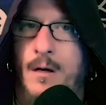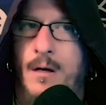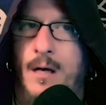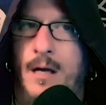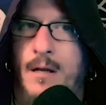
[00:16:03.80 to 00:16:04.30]

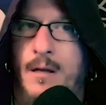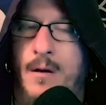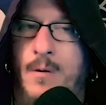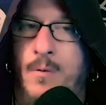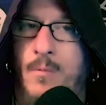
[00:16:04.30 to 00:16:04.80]
and you
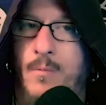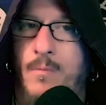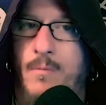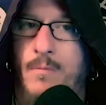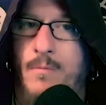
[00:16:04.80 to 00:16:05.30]
know
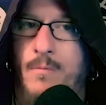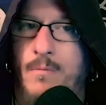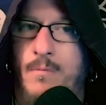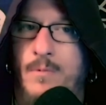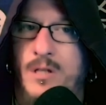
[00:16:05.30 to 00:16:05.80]

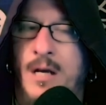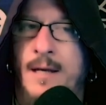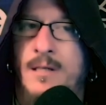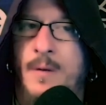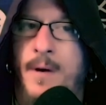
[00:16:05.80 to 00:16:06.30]
seeing
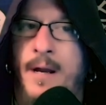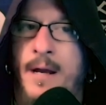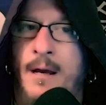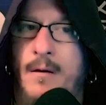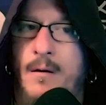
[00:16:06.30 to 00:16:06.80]

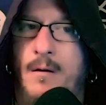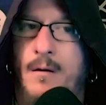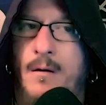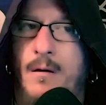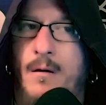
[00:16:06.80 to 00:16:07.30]
somebody
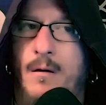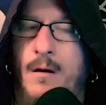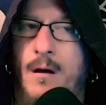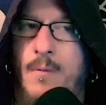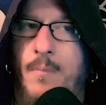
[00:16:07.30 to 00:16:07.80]

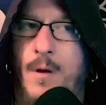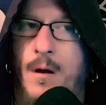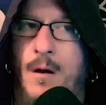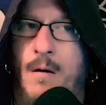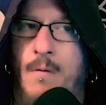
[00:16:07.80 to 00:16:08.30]

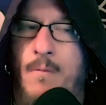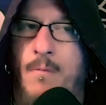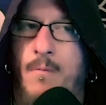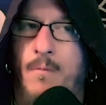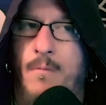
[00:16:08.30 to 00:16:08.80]
uh
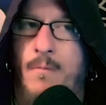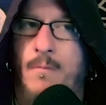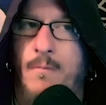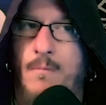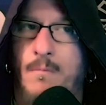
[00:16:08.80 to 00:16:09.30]

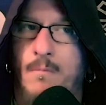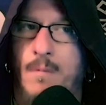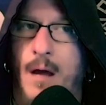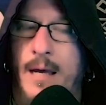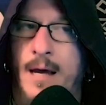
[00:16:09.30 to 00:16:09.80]

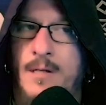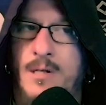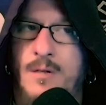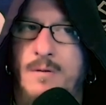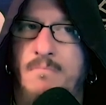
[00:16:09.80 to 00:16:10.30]
i
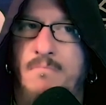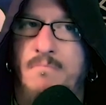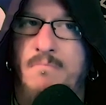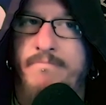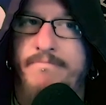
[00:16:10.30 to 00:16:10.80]
guess
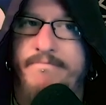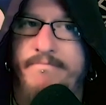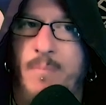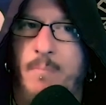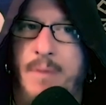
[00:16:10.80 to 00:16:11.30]

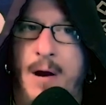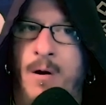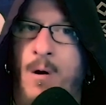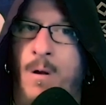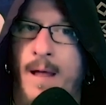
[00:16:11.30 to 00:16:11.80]
bear it
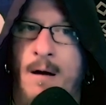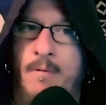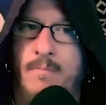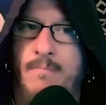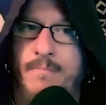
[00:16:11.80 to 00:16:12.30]
all out
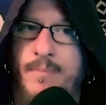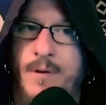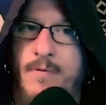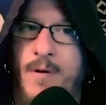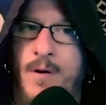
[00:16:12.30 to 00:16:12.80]

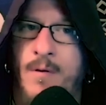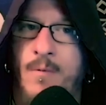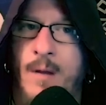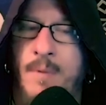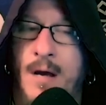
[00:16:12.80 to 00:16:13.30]
in front of you
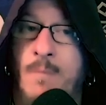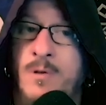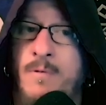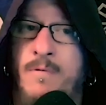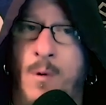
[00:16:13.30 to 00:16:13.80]
and become
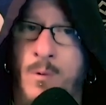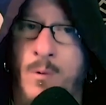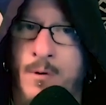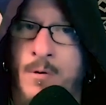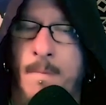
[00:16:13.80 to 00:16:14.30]
so
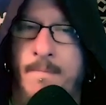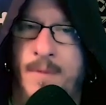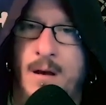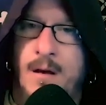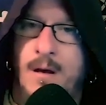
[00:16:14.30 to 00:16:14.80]
vulnerable
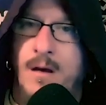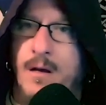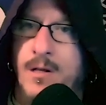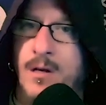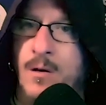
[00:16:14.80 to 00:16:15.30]

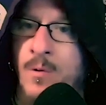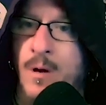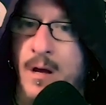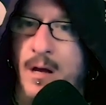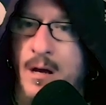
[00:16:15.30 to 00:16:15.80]
to you
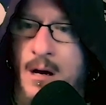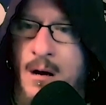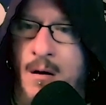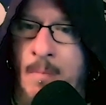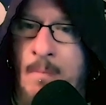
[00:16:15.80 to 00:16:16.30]

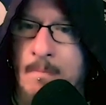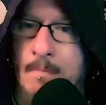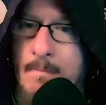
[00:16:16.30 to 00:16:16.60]
um,